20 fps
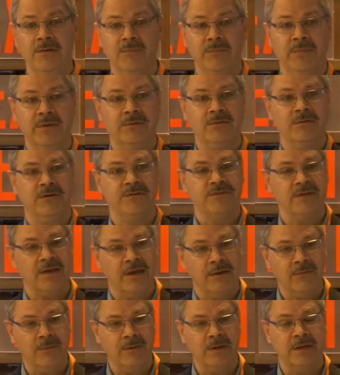Because
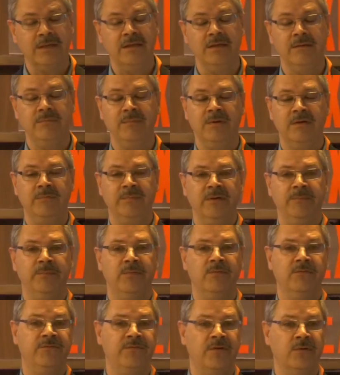I want to keep my
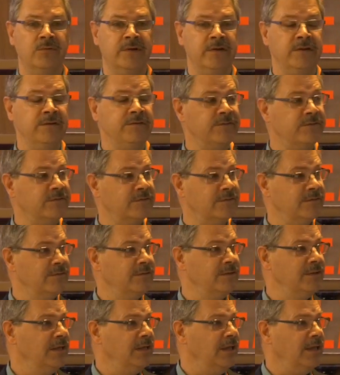people focused
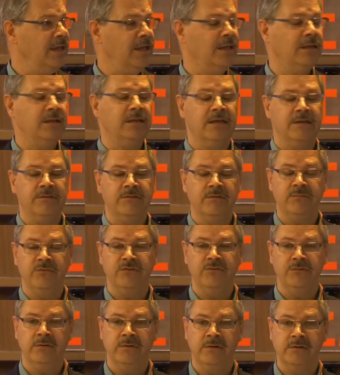and let them
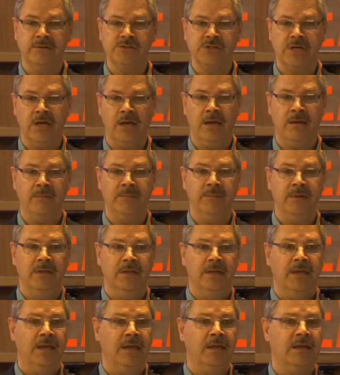do their job.
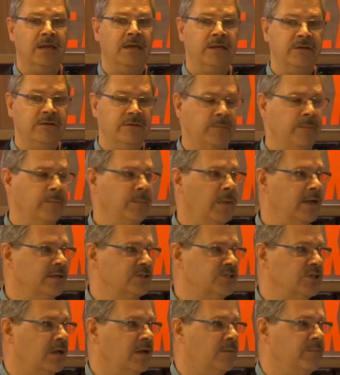And my
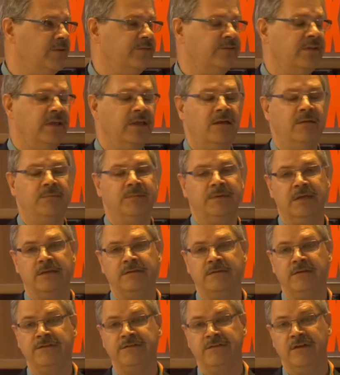job is to help get
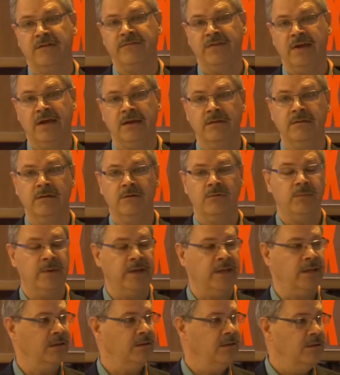the stuff out of their
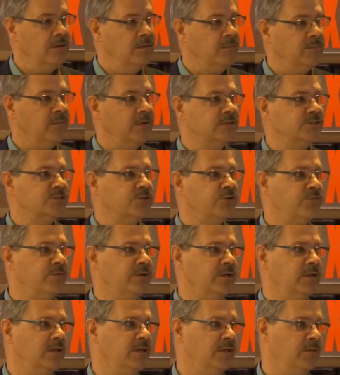way. But it's
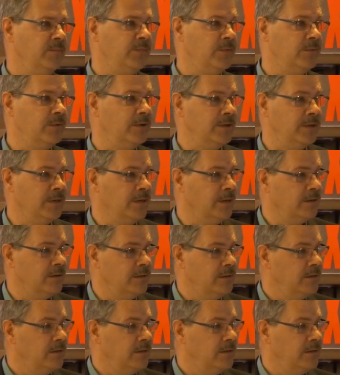critically important.